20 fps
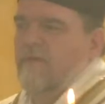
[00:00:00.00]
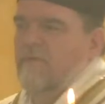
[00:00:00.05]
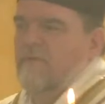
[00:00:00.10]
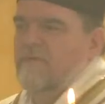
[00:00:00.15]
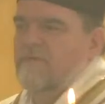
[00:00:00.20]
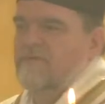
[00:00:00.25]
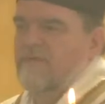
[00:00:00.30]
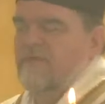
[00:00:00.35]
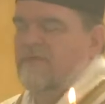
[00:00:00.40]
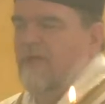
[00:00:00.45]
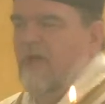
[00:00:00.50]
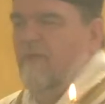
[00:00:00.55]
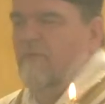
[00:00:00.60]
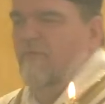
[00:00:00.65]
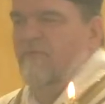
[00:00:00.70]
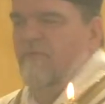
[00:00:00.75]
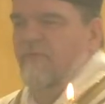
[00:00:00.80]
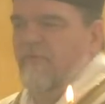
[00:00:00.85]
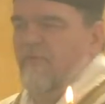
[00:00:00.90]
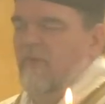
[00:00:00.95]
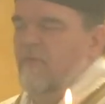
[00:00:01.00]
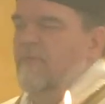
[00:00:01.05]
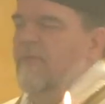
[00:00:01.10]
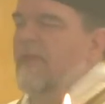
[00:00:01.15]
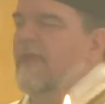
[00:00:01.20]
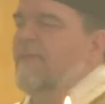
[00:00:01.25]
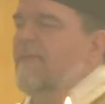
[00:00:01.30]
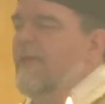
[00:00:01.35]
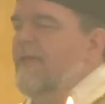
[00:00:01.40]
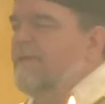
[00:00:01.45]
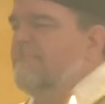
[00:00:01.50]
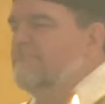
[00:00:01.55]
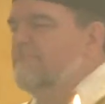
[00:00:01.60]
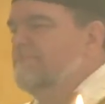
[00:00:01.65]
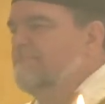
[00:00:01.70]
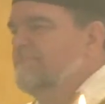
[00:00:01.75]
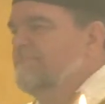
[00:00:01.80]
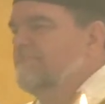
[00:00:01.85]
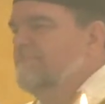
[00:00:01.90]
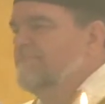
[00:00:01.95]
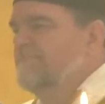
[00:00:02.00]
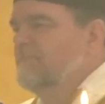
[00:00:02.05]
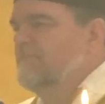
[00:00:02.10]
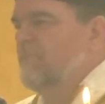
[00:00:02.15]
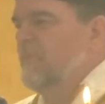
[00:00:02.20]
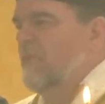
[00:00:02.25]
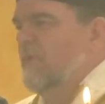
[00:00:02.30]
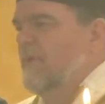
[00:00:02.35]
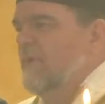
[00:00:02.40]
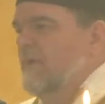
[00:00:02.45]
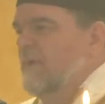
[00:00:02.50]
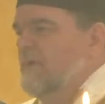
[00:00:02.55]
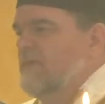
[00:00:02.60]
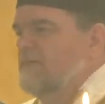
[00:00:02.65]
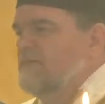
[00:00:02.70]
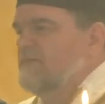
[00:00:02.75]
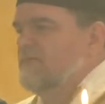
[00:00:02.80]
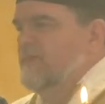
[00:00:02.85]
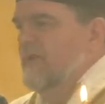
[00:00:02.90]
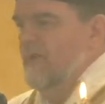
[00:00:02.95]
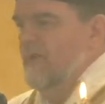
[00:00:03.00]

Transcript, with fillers: When St. Thomas was a little baby, when